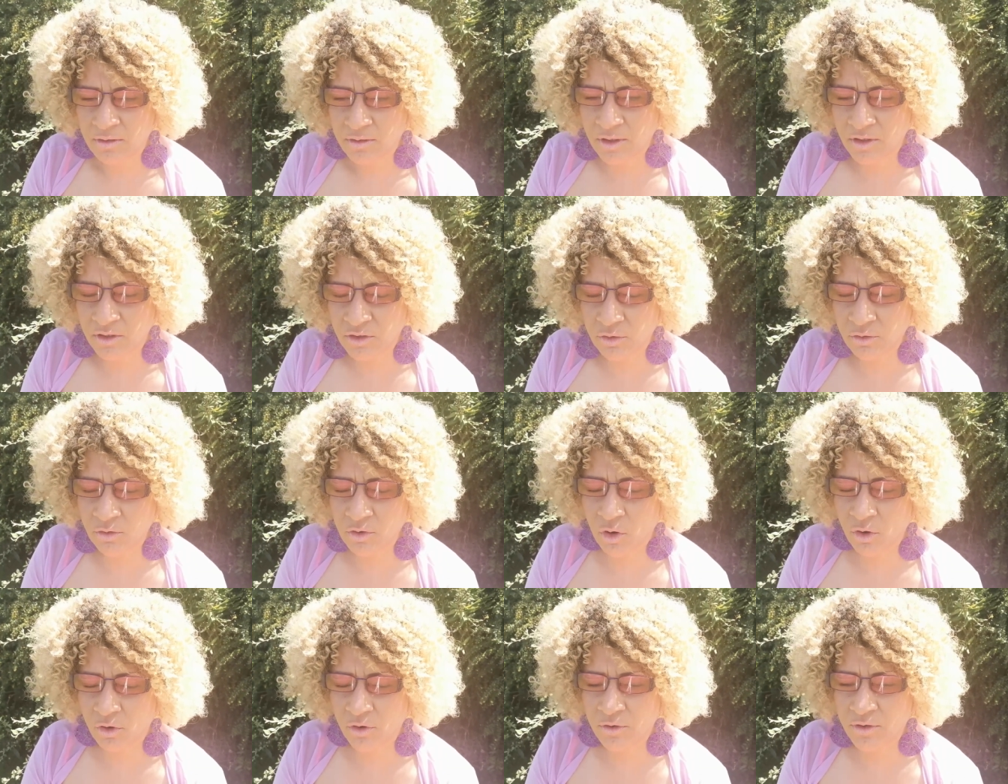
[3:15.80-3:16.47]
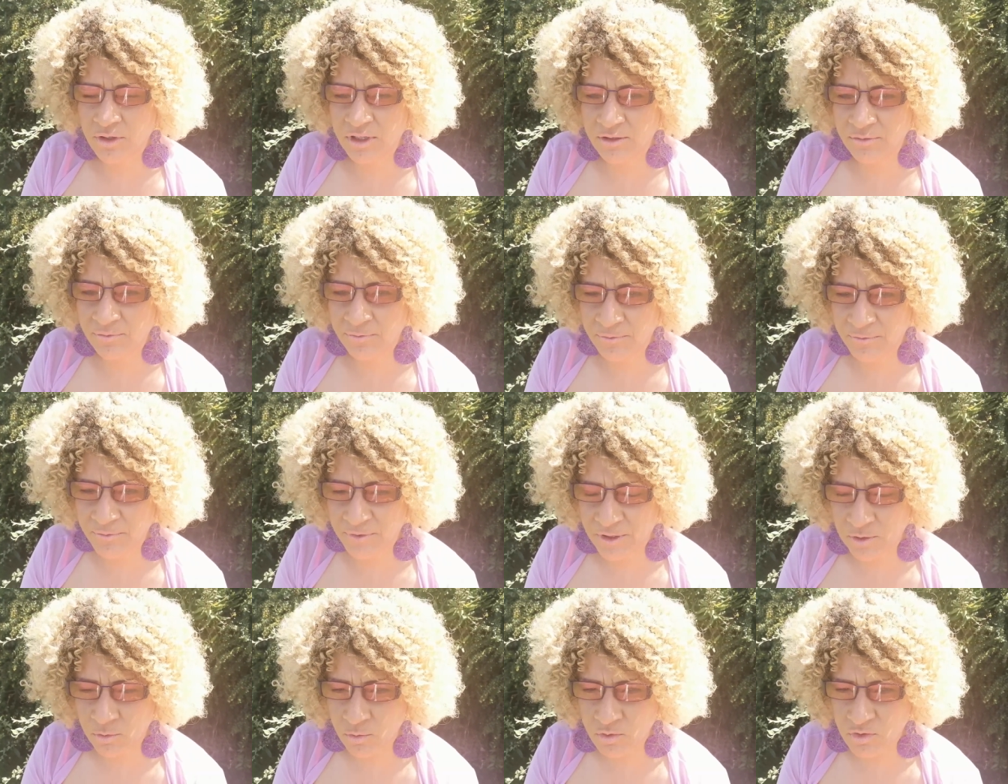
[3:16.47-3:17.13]
that you not only
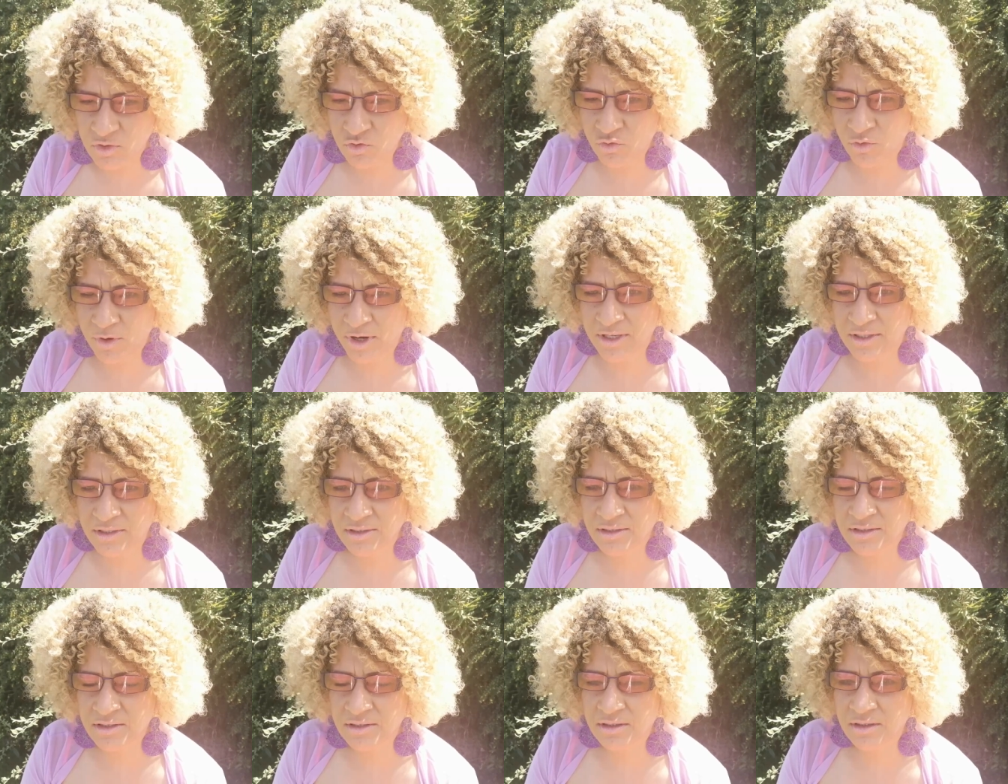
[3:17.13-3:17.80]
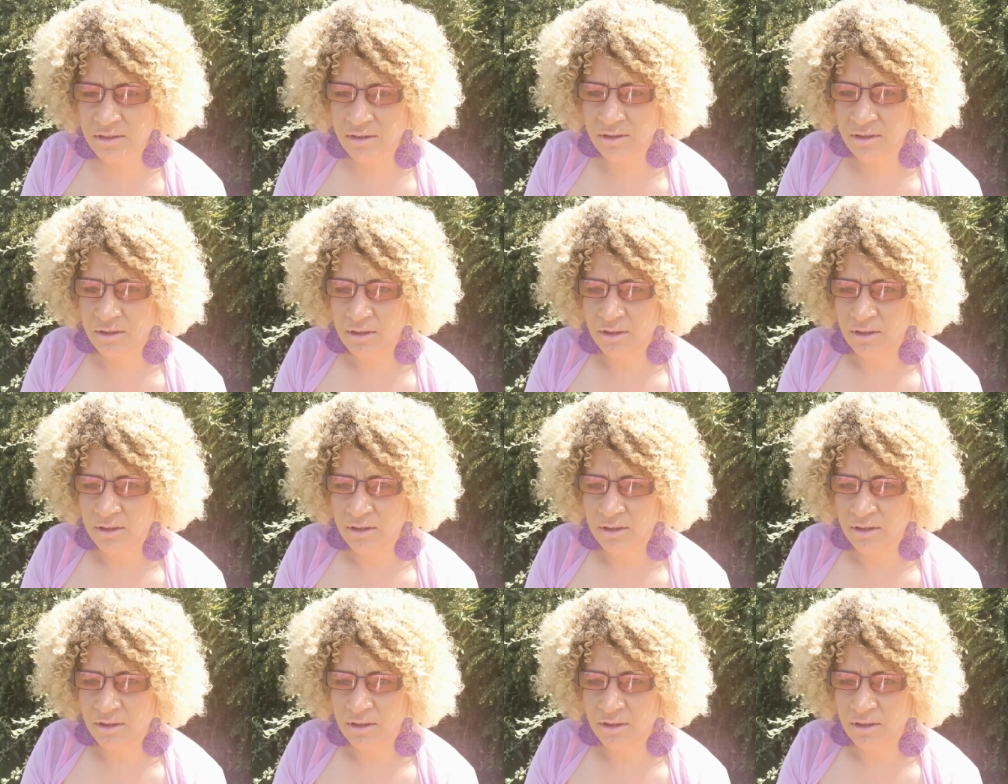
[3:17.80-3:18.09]
feel stressed,